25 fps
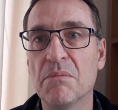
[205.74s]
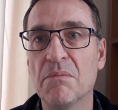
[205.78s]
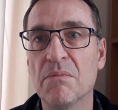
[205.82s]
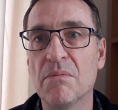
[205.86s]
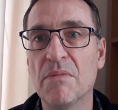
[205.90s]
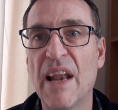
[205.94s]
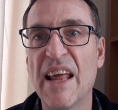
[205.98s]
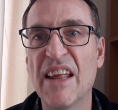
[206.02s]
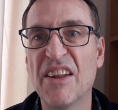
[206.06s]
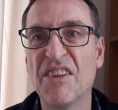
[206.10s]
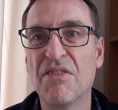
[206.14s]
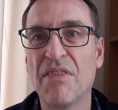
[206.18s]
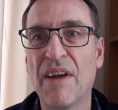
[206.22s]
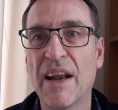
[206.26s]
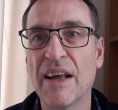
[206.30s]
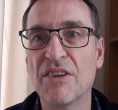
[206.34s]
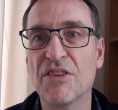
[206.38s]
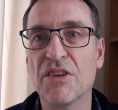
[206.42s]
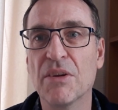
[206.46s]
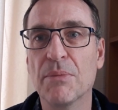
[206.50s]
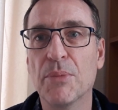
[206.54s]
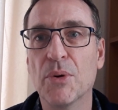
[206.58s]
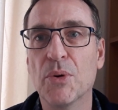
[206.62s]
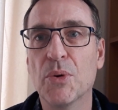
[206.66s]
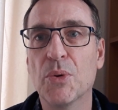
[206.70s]
less
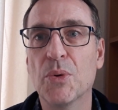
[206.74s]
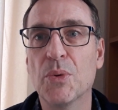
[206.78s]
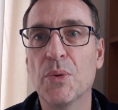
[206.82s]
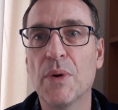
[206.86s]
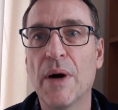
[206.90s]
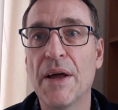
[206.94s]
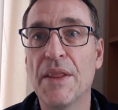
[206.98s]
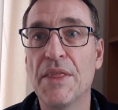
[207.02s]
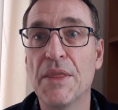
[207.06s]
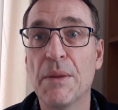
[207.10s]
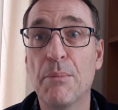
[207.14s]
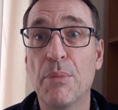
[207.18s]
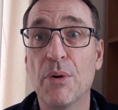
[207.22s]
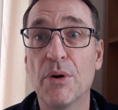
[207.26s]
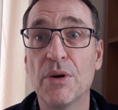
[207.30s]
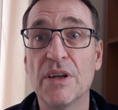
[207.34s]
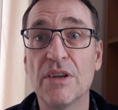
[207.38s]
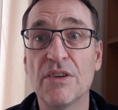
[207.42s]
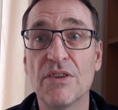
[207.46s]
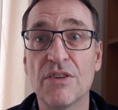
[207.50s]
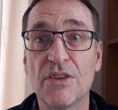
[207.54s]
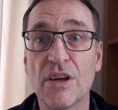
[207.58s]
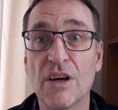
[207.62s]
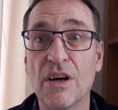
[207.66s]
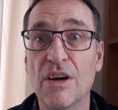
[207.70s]
flexible, and the body
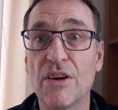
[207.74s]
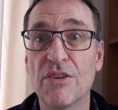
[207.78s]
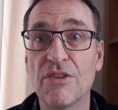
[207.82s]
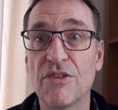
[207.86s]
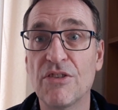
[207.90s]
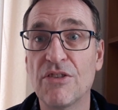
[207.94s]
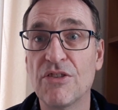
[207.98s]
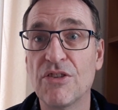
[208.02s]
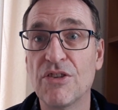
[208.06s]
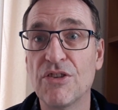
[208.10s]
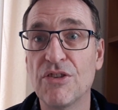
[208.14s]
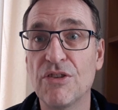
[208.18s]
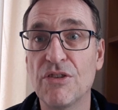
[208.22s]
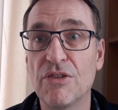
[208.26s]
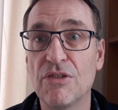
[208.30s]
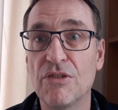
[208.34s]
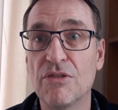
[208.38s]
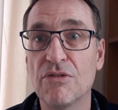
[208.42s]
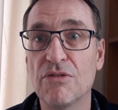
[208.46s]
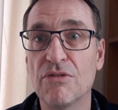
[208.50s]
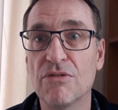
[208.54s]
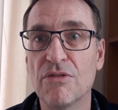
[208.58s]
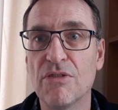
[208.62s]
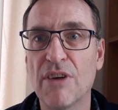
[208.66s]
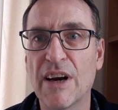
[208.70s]
starts to
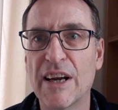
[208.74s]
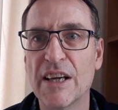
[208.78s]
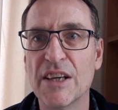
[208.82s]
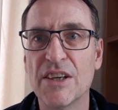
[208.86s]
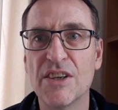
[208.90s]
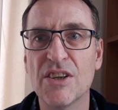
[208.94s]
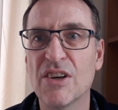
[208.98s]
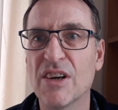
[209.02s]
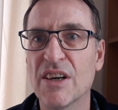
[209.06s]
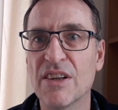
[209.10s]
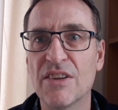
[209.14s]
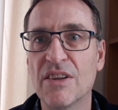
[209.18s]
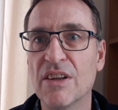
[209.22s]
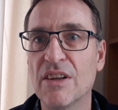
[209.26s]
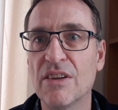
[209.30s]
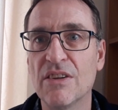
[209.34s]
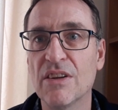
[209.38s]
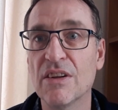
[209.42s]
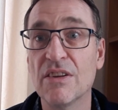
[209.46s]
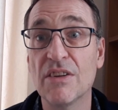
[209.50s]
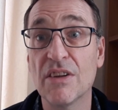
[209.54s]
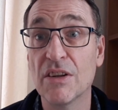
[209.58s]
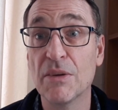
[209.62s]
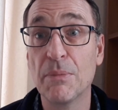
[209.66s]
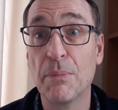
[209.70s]
recognize this
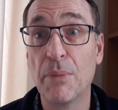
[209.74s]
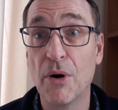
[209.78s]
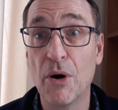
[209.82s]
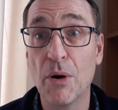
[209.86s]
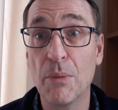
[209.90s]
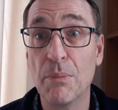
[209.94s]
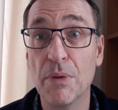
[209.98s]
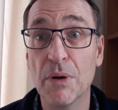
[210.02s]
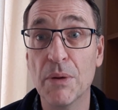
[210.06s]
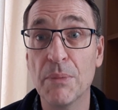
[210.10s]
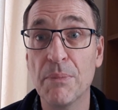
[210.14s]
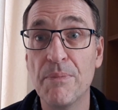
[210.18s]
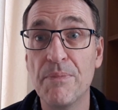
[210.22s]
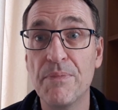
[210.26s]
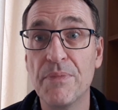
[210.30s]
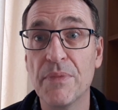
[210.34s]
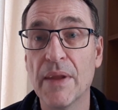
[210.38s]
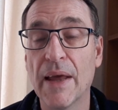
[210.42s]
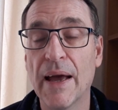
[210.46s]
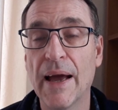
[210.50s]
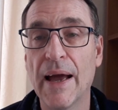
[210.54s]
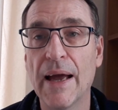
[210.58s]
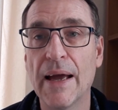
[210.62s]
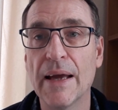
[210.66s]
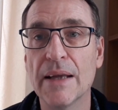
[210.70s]
as a problem.
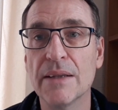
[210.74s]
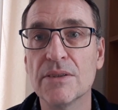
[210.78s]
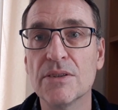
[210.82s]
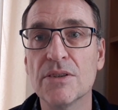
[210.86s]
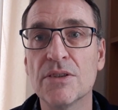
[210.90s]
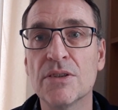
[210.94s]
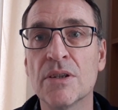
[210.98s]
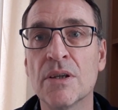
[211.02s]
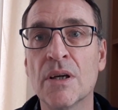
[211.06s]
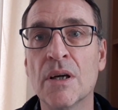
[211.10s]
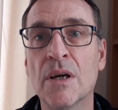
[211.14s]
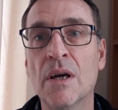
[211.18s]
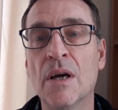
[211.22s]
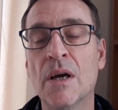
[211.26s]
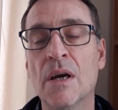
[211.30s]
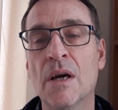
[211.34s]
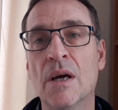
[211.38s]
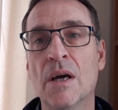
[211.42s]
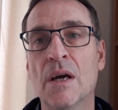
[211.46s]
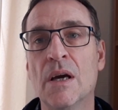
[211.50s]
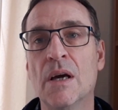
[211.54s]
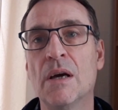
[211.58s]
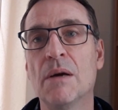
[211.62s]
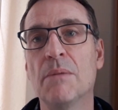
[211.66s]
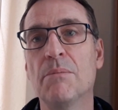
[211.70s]
And
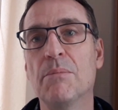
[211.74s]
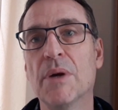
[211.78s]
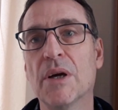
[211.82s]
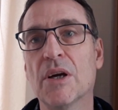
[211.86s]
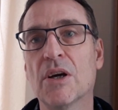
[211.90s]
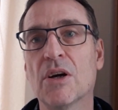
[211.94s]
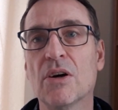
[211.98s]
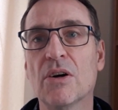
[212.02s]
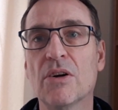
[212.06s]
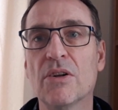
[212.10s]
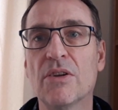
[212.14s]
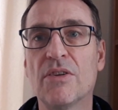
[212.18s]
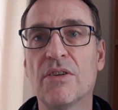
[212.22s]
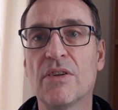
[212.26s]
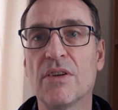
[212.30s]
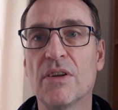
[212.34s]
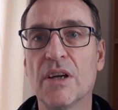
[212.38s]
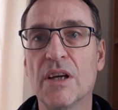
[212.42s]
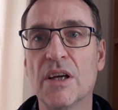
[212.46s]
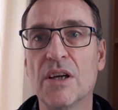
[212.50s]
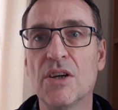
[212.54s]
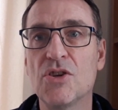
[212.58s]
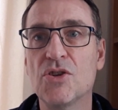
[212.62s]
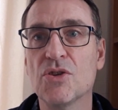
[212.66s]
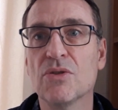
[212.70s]
because
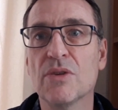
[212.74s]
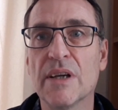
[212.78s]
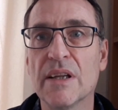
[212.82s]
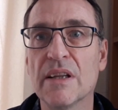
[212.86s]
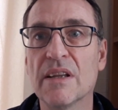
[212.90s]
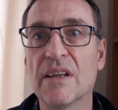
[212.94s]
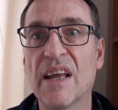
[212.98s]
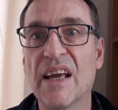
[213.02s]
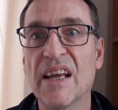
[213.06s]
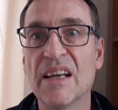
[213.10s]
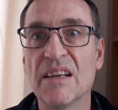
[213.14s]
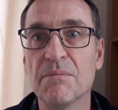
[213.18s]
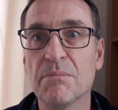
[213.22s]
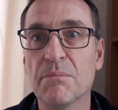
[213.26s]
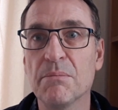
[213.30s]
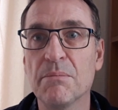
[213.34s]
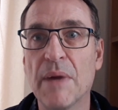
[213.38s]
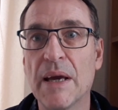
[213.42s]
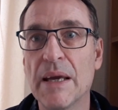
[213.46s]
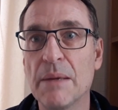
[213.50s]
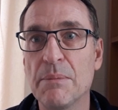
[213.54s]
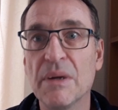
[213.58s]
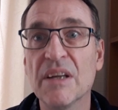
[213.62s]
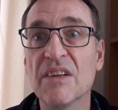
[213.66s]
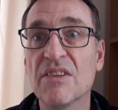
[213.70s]
the joint then
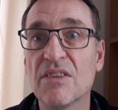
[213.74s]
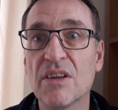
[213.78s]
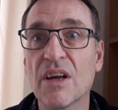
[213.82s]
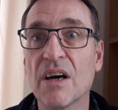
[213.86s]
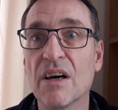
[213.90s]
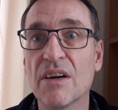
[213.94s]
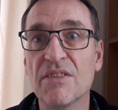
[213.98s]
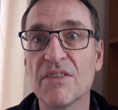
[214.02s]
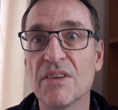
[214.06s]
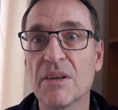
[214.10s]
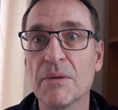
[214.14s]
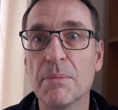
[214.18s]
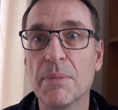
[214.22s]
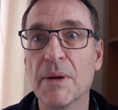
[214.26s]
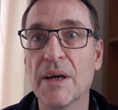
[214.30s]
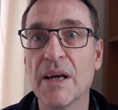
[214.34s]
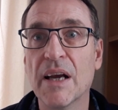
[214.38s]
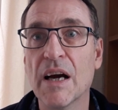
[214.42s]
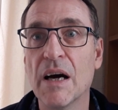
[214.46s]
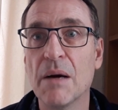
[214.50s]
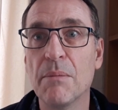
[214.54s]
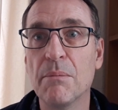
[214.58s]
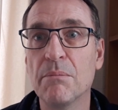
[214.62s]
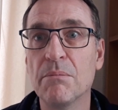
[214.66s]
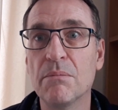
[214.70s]
maybe starts to
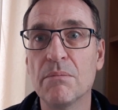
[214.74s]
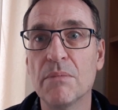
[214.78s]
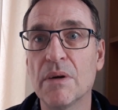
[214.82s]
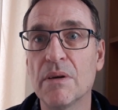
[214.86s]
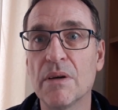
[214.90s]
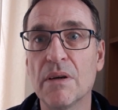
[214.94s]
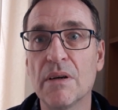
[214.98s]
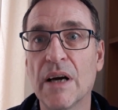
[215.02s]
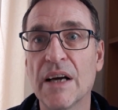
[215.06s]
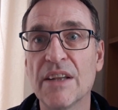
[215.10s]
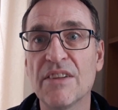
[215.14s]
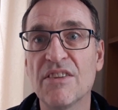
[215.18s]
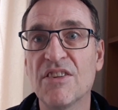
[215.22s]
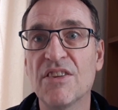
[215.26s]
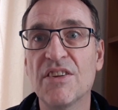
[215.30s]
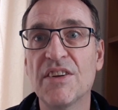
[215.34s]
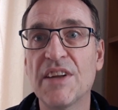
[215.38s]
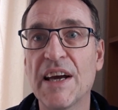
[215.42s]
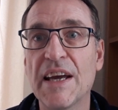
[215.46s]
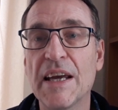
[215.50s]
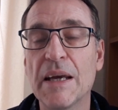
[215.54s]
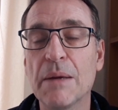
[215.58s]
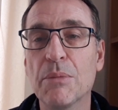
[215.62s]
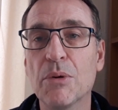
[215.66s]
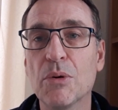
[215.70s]
become
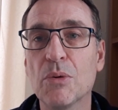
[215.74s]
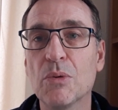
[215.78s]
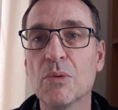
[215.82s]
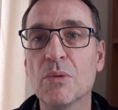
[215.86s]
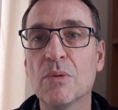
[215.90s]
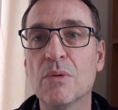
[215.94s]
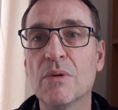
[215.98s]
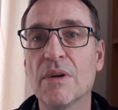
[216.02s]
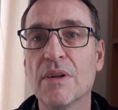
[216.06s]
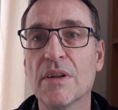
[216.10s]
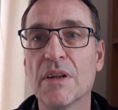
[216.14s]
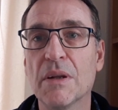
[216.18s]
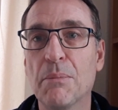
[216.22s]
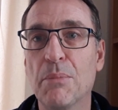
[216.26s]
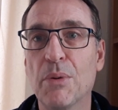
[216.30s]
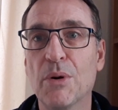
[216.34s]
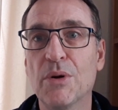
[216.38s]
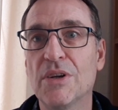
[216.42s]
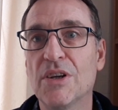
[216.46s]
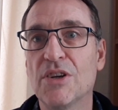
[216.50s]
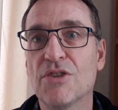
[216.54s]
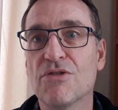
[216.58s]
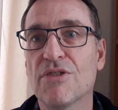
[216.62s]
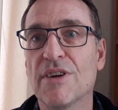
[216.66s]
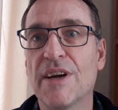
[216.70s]
unstable, the
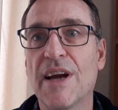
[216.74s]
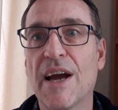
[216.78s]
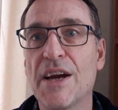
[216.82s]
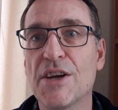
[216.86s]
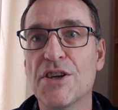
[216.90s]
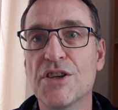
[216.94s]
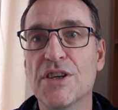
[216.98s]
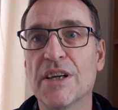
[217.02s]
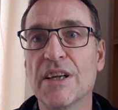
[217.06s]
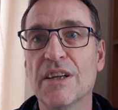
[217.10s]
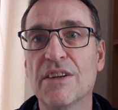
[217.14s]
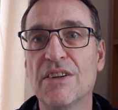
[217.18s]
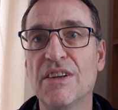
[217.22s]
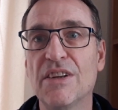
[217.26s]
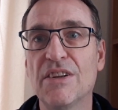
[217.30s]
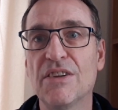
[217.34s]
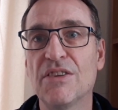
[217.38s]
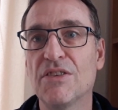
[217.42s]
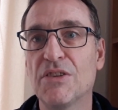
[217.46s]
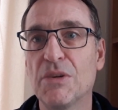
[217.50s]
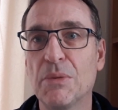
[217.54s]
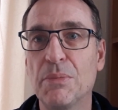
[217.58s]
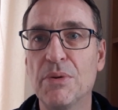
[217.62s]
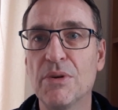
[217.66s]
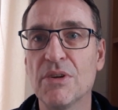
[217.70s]
body's reaction is
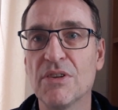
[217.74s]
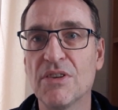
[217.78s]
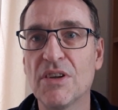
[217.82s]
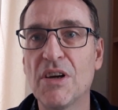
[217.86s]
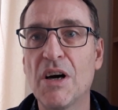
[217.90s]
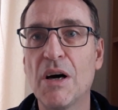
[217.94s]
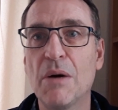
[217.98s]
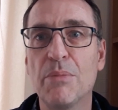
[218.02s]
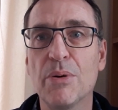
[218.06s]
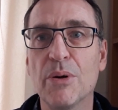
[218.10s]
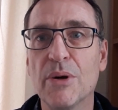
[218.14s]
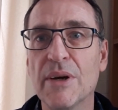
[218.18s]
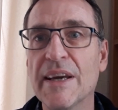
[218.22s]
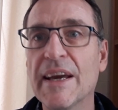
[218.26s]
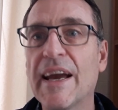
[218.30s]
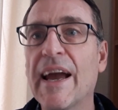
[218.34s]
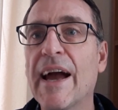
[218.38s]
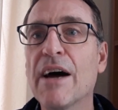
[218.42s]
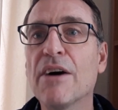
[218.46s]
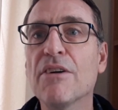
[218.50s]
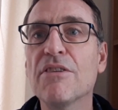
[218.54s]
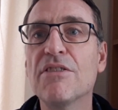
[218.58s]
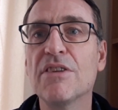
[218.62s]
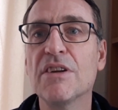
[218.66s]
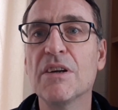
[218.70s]
to start putting
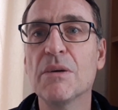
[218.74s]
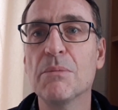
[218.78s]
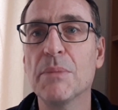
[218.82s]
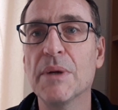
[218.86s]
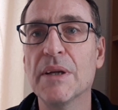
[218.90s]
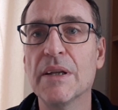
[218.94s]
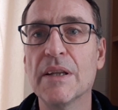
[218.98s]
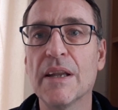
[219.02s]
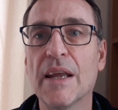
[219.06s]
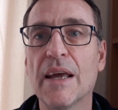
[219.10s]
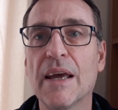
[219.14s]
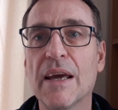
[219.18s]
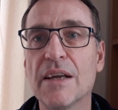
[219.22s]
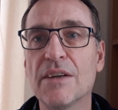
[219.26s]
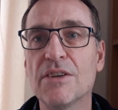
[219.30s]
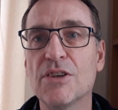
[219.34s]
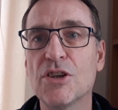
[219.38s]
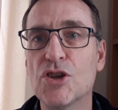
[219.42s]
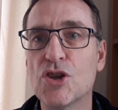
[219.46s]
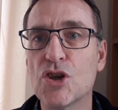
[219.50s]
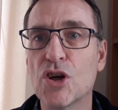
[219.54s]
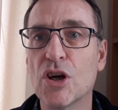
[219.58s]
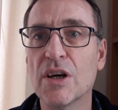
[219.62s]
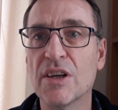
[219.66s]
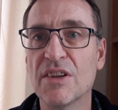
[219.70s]
calcium in there to
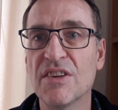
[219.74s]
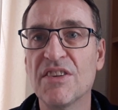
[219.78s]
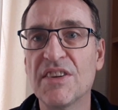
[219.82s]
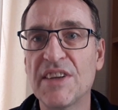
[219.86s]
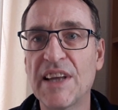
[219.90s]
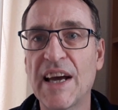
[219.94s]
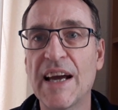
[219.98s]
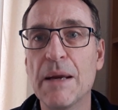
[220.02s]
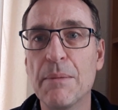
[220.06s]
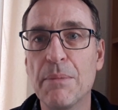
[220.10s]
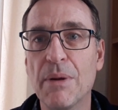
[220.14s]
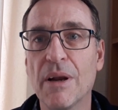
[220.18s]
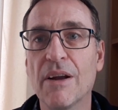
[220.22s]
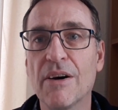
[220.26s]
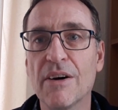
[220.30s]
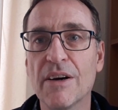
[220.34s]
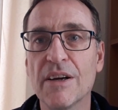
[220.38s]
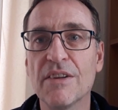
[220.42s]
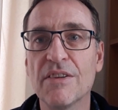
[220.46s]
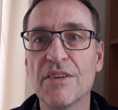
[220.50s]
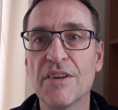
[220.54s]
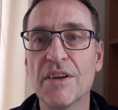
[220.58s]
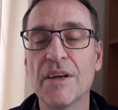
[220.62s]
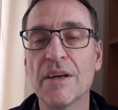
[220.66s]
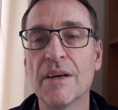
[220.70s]
try and
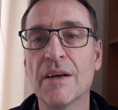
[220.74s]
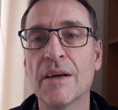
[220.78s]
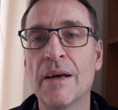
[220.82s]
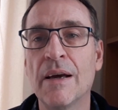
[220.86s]
stabilize it.